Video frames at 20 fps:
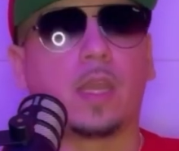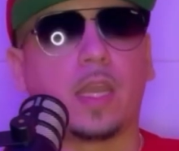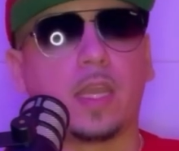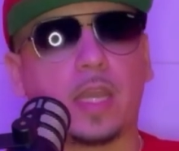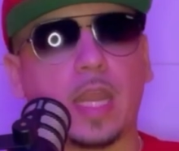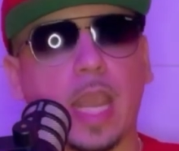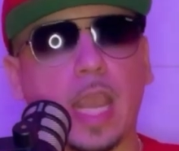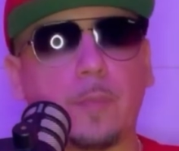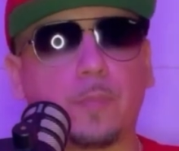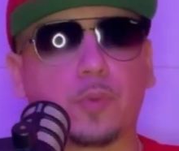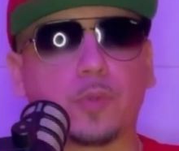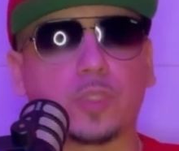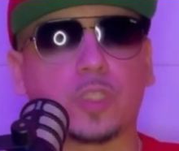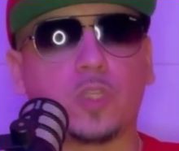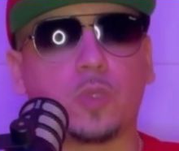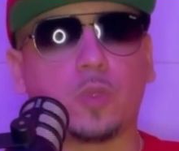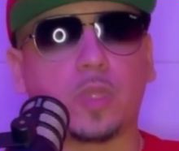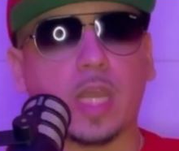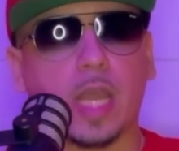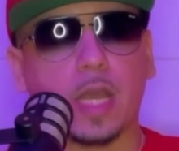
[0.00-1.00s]
In April
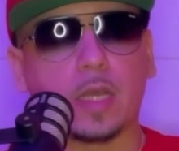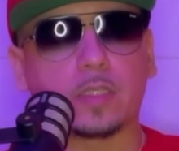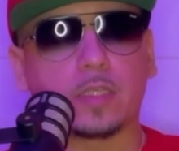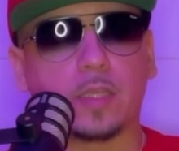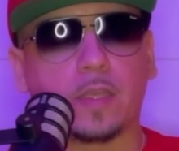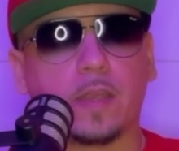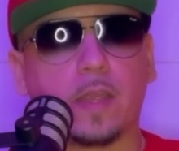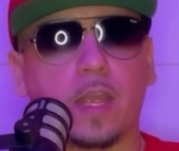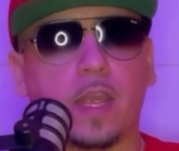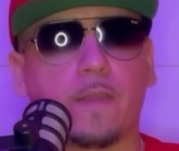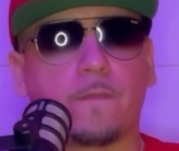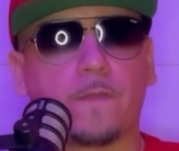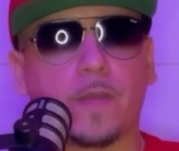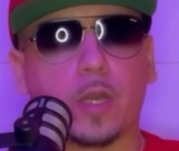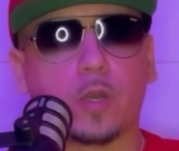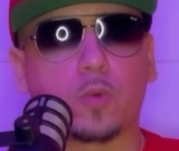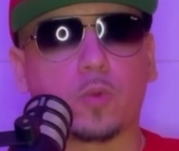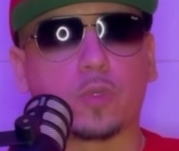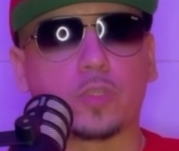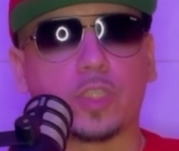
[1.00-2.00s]
2000,
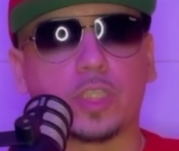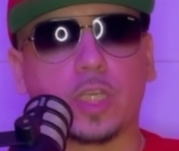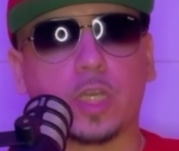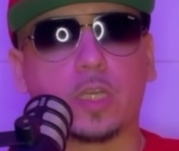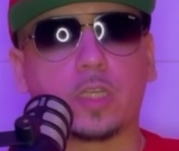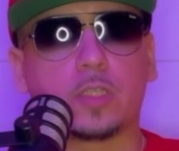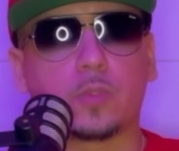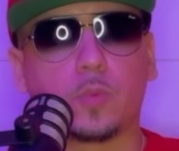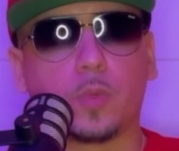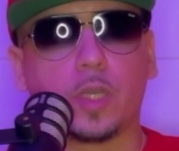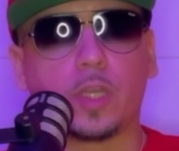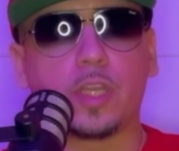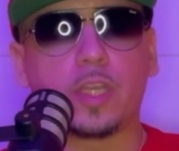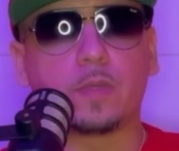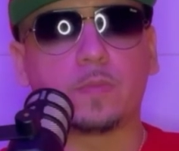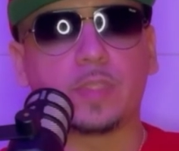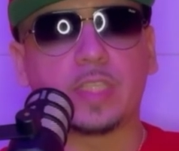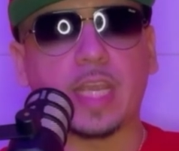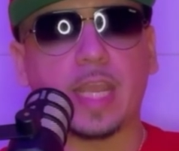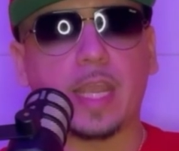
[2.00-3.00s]
federal judge
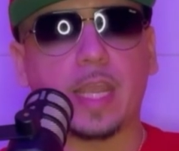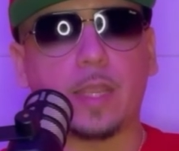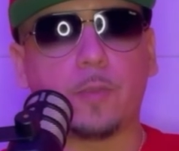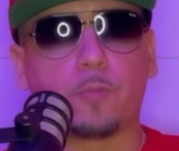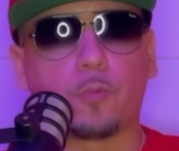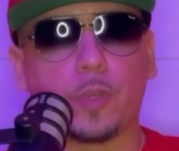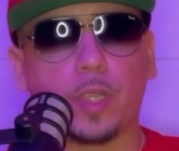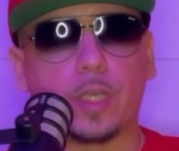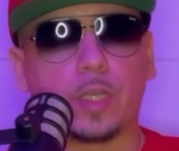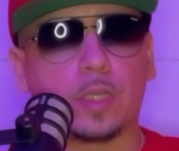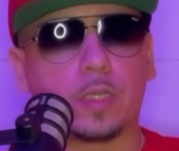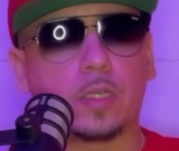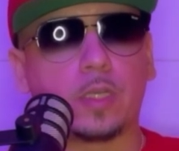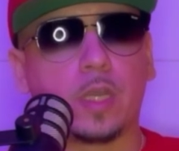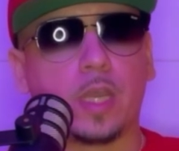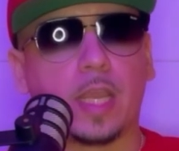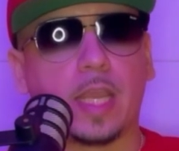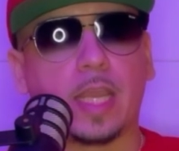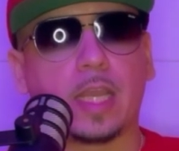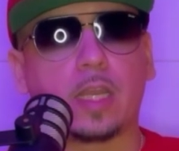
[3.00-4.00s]
William J. Rea
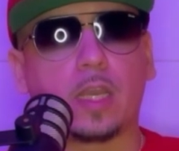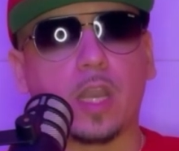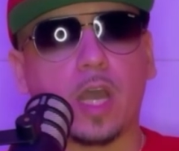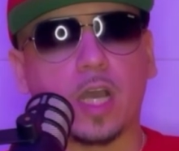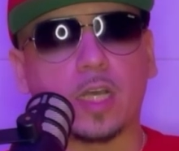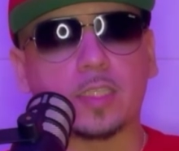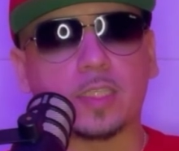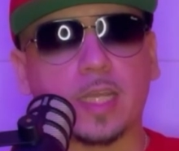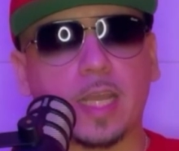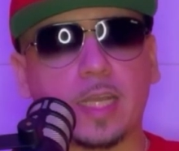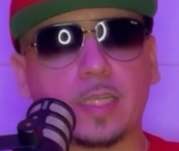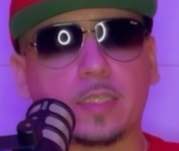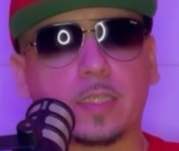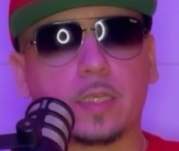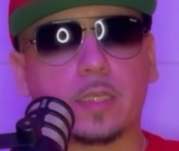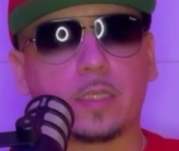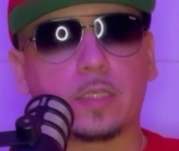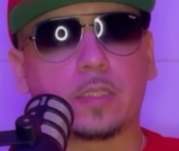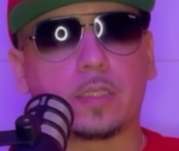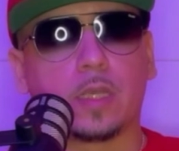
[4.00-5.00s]
in Los
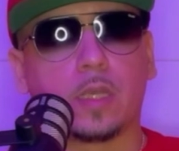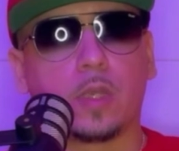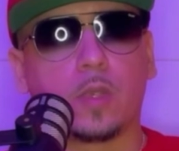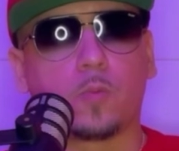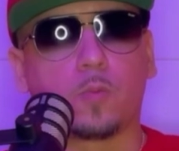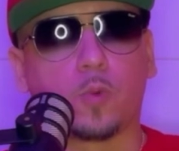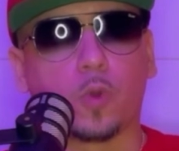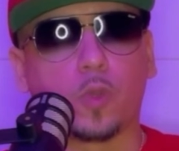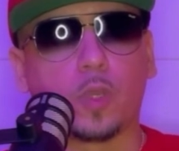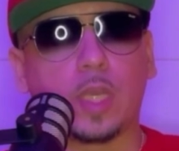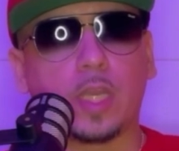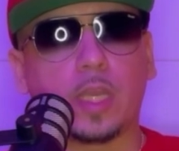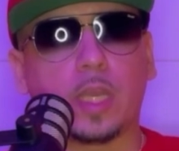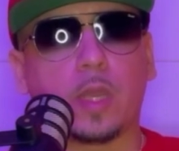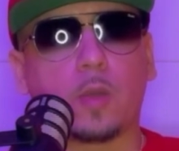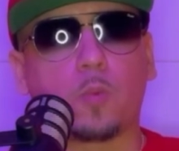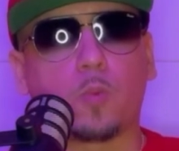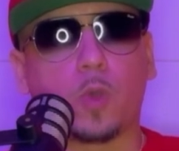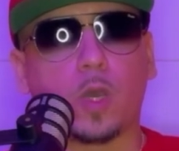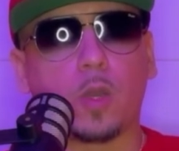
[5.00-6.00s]
Angeles, ruling
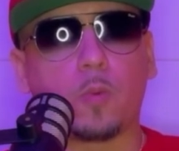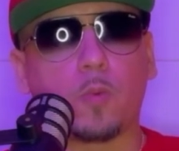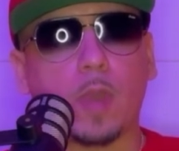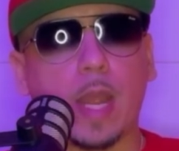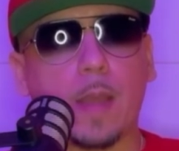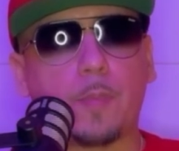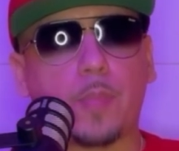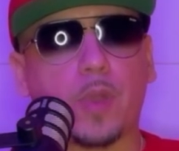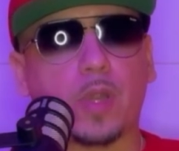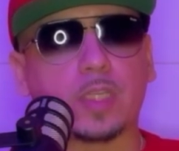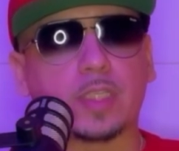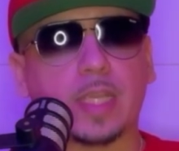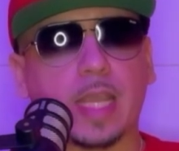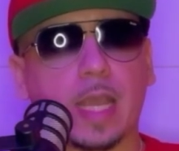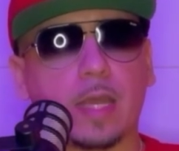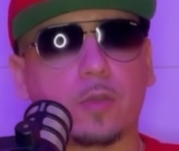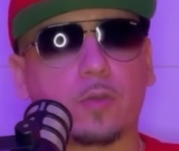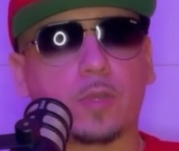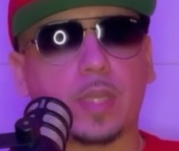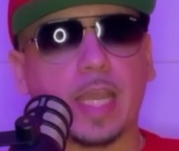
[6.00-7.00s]
in one Rampart
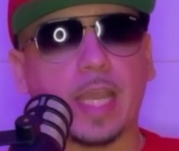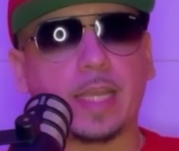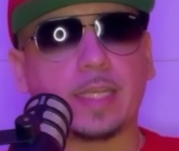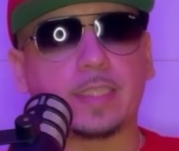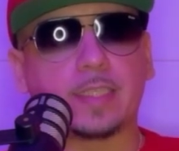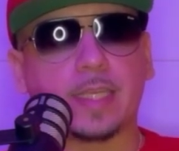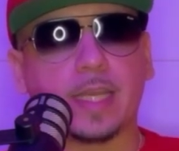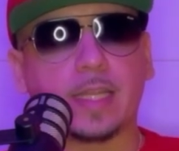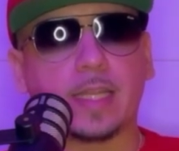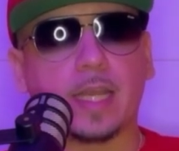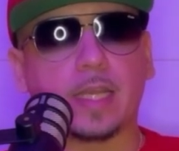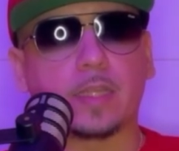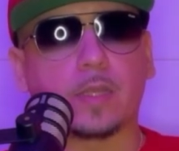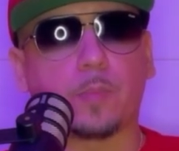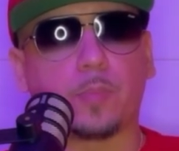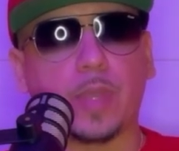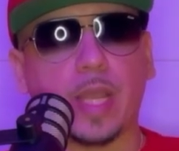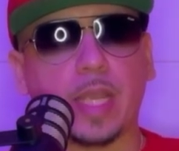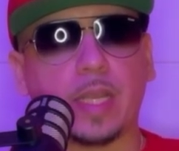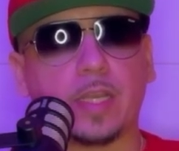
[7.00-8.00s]
scandal case, said that the
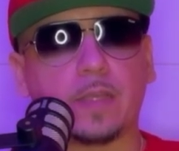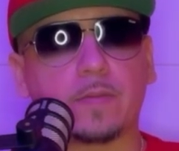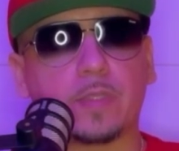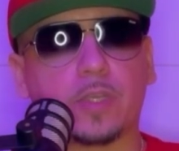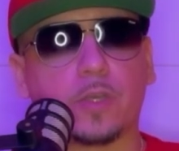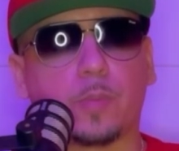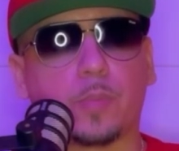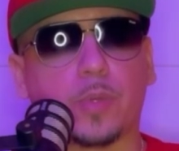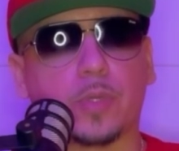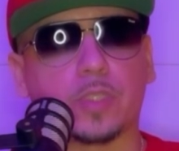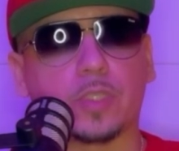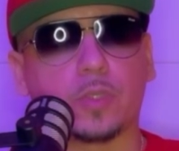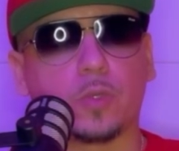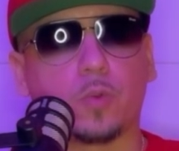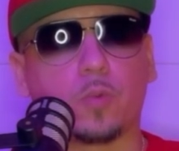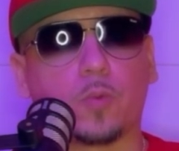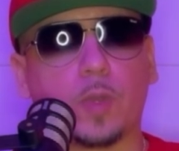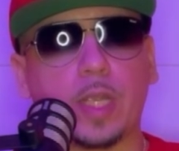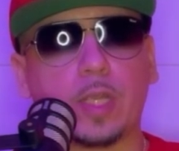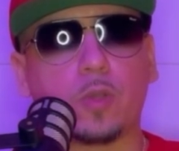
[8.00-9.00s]
plaintiffs could pursue
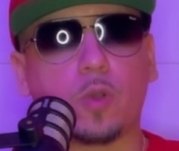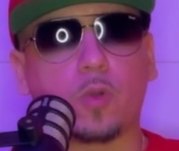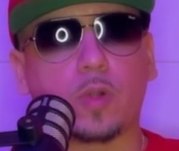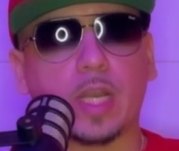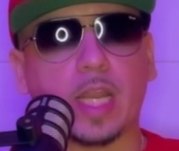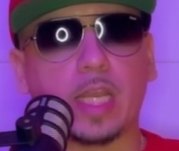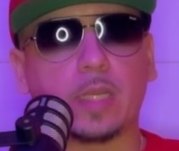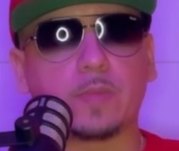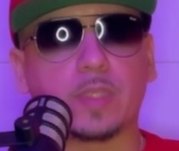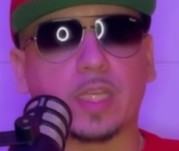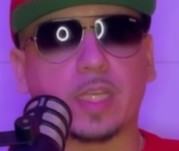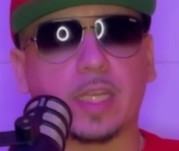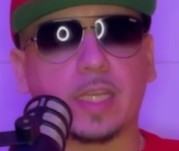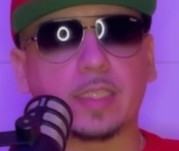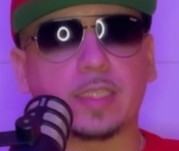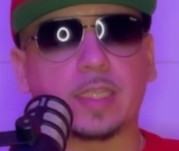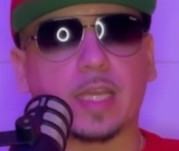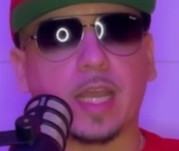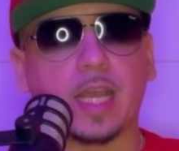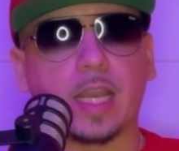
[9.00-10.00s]
RICO claims
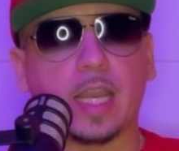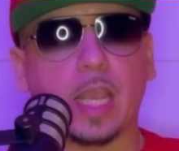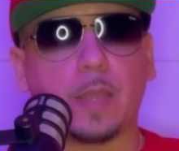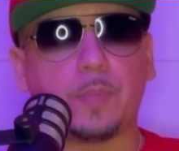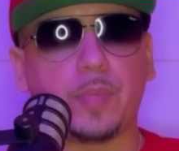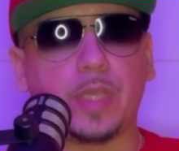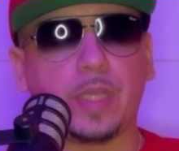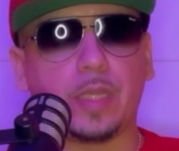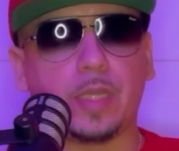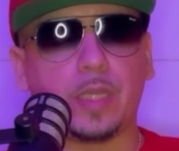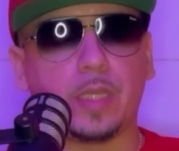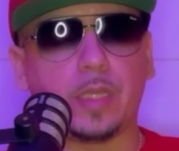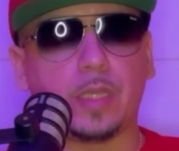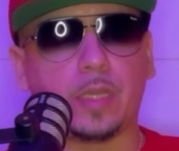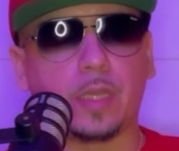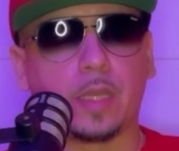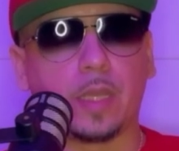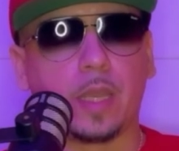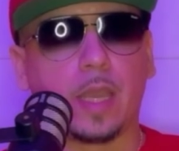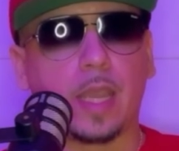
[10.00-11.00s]
against the LAPD,
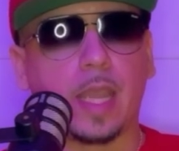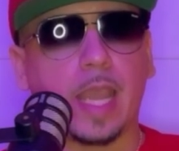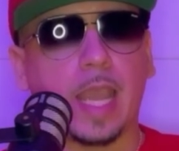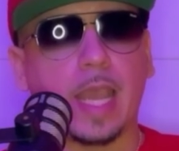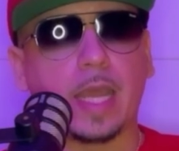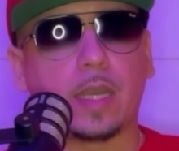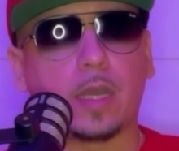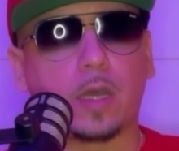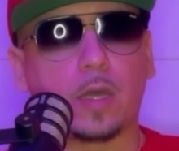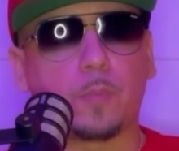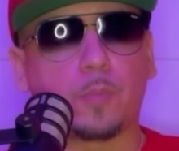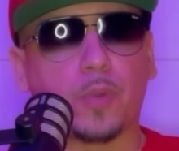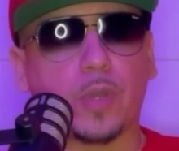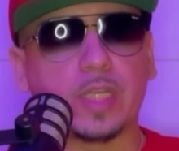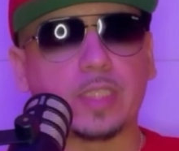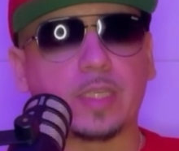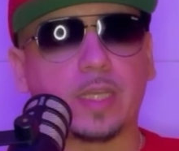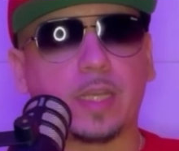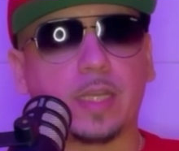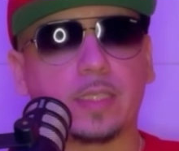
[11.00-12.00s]
an
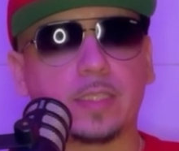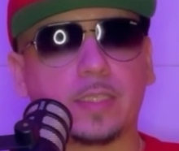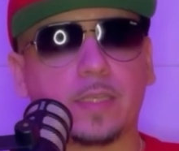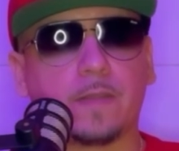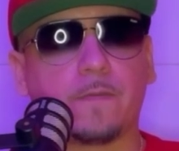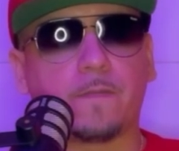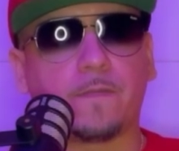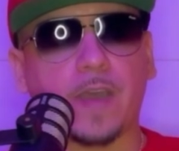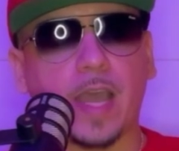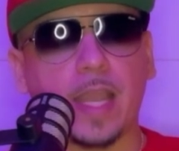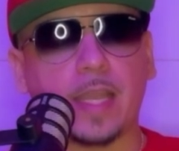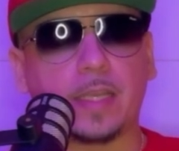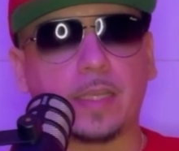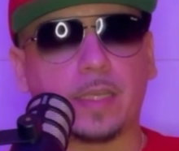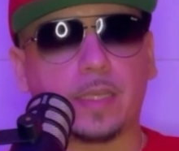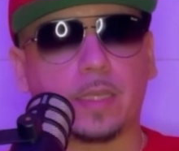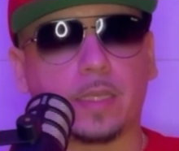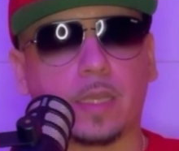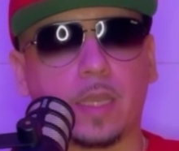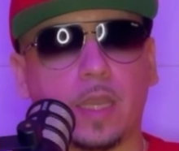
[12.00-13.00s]
unprecedented
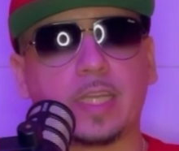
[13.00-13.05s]
finding.